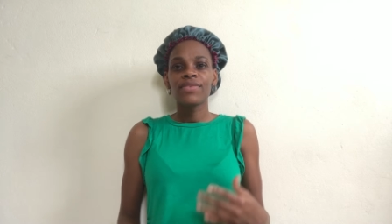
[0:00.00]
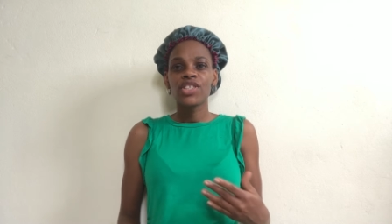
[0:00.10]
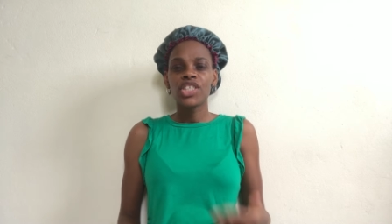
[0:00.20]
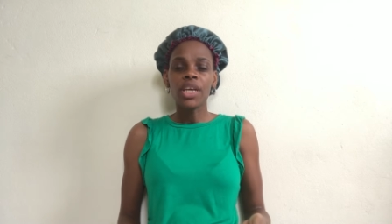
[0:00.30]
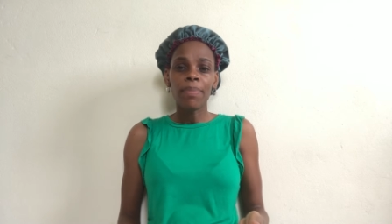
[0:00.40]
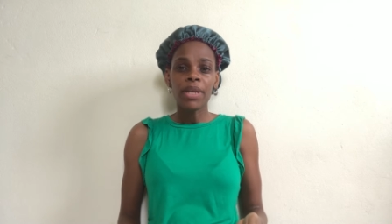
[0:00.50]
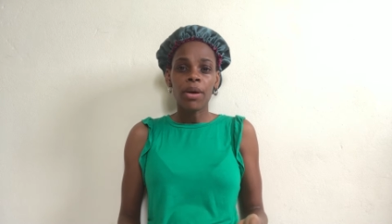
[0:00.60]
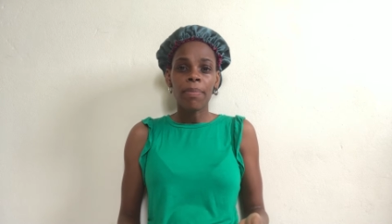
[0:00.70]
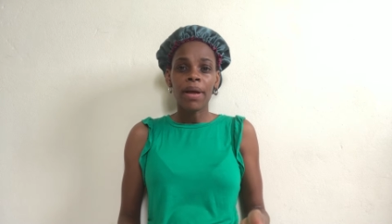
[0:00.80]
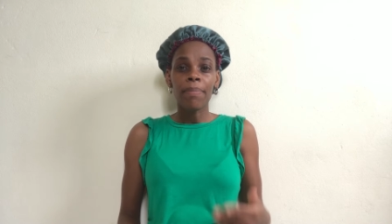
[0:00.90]
shaping
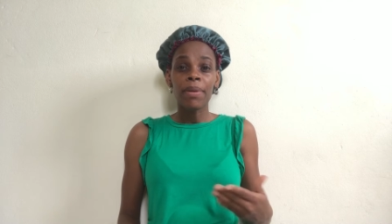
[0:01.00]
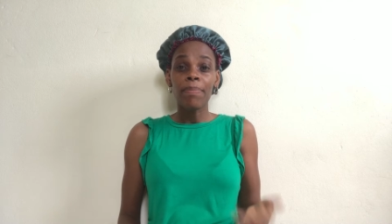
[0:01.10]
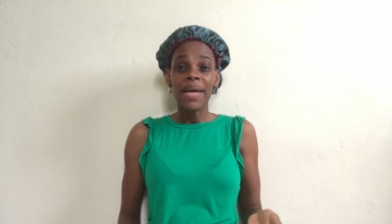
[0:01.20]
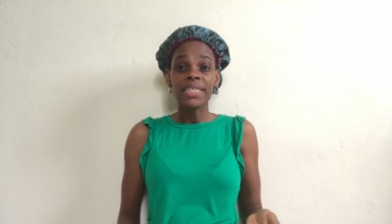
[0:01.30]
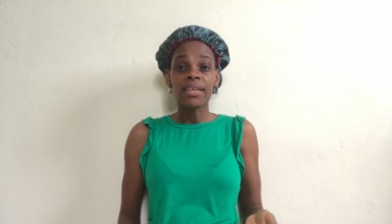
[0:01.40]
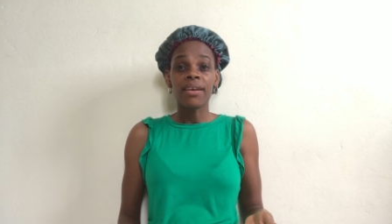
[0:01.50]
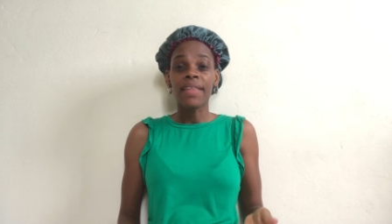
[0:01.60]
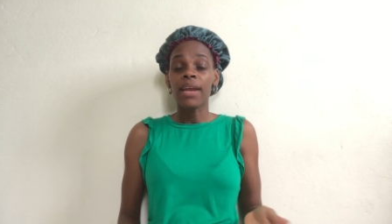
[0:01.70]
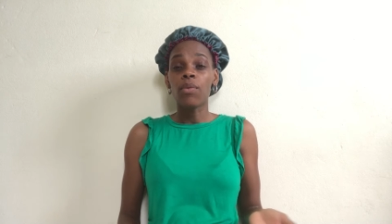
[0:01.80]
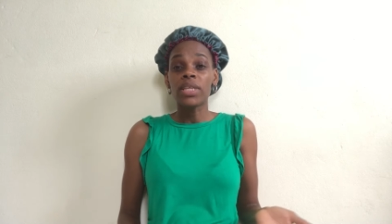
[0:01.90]
up a bit better
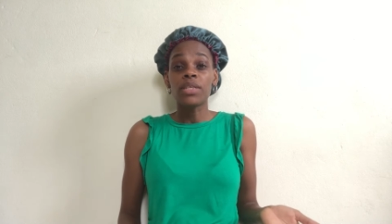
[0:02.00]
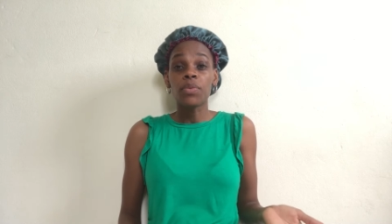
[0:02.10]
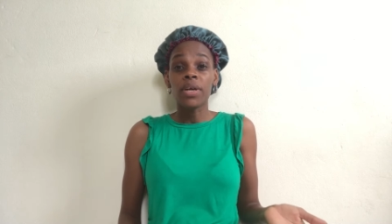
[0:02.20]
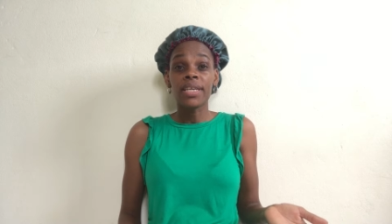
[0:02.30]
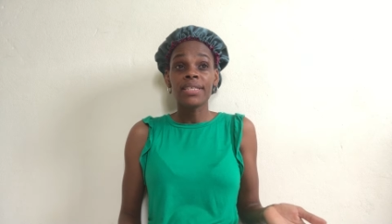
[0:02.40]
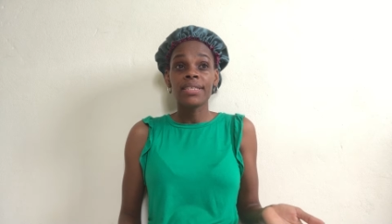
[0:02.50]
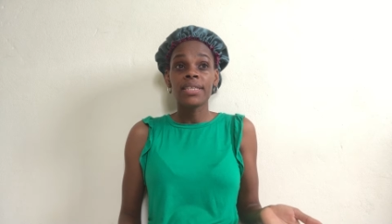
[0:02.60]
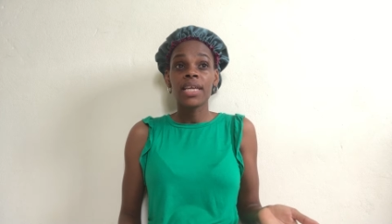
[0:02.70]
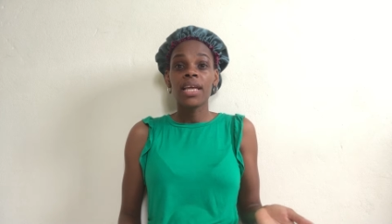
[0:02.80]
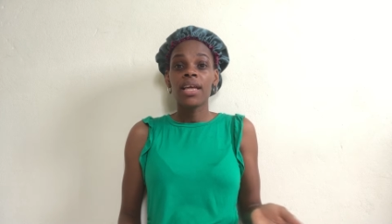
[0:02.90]
than what it was
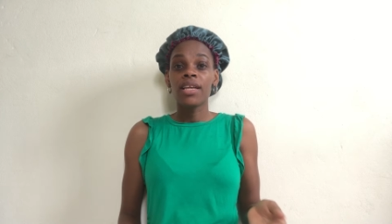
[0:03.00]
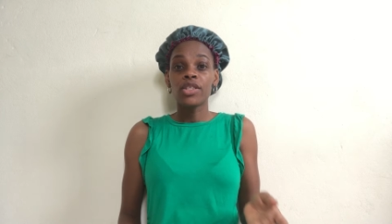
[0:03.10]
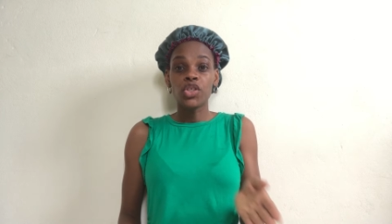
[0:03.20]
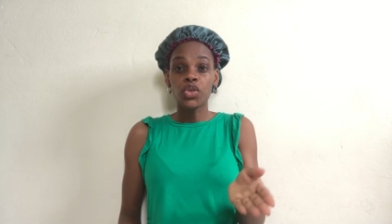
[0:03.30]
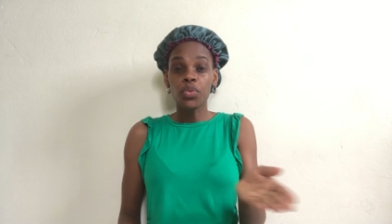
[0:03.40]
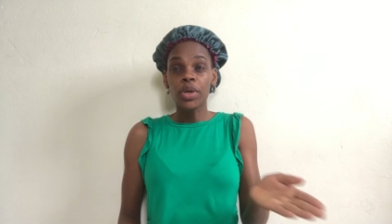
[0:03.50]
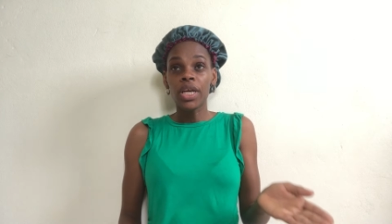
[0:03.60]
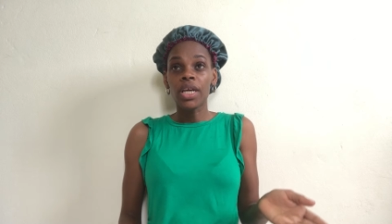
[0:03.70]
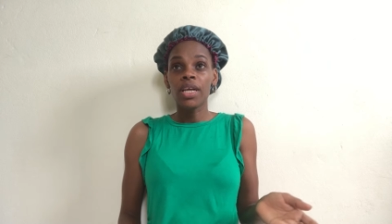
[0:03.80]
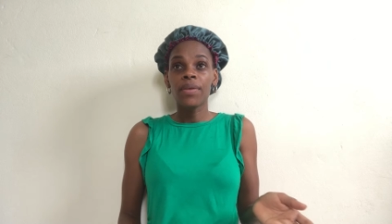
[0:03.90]

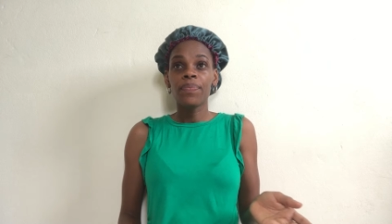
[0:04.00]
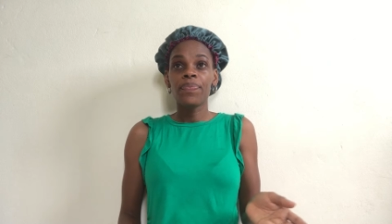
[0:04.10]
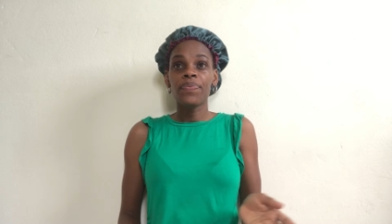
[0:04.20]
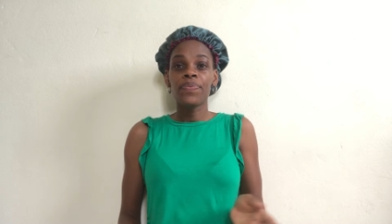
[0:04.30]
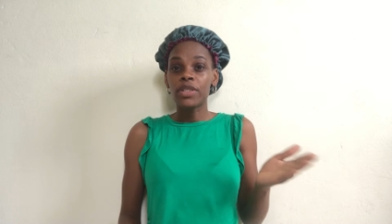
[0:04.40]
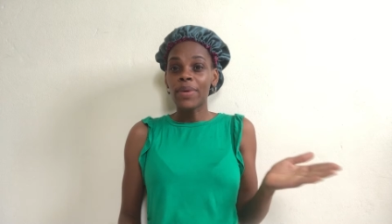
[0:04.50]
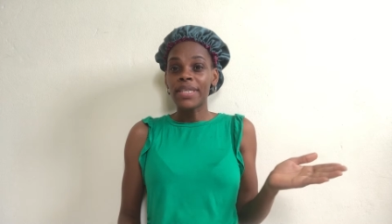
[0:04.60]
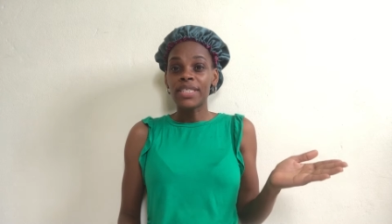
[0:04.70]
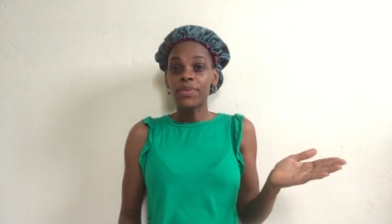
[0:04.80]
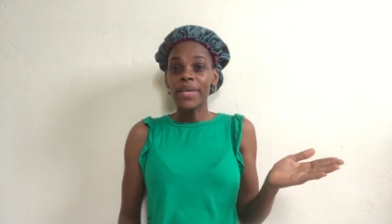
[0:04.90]
during
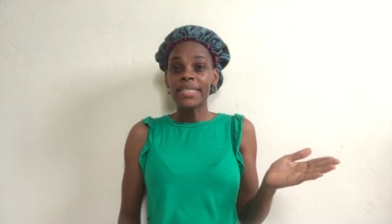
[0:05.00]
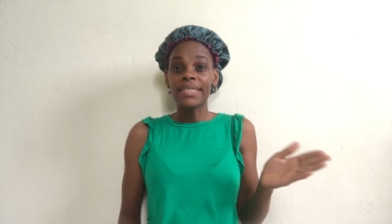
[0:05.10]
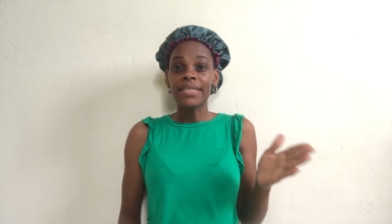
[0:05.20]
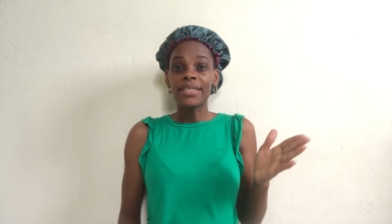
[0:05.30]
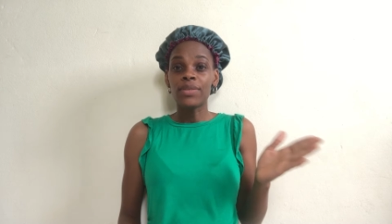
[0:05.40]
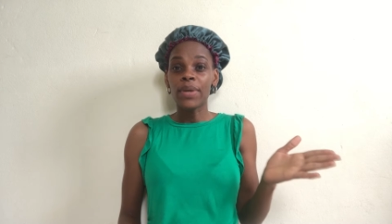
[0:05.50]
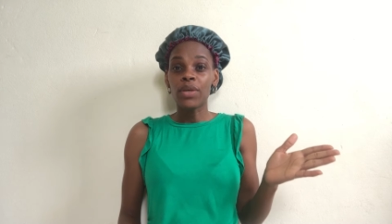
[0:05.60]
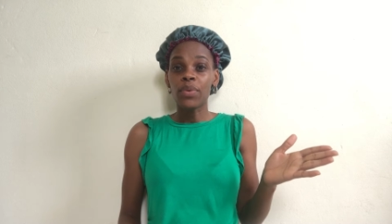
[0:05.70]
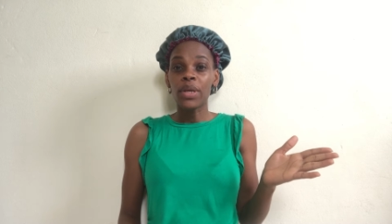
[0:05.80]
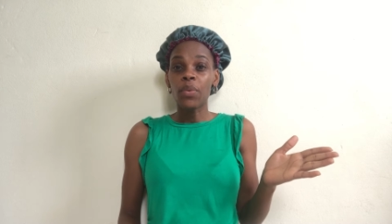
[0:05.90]
2020,
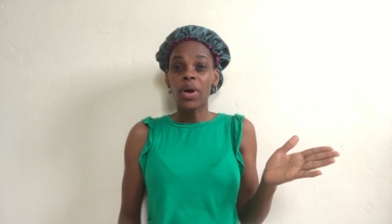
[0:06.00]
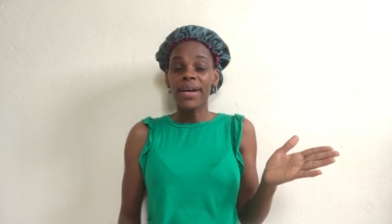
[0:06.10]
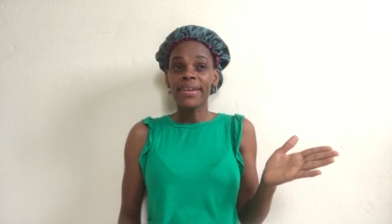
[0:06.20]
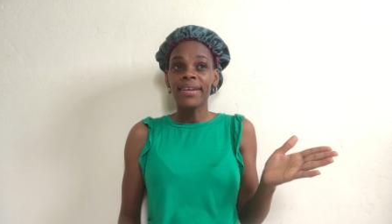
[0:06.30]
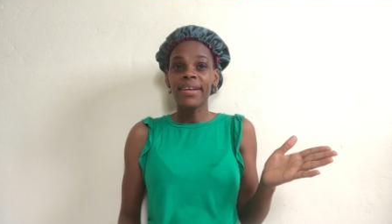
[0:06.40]
2021.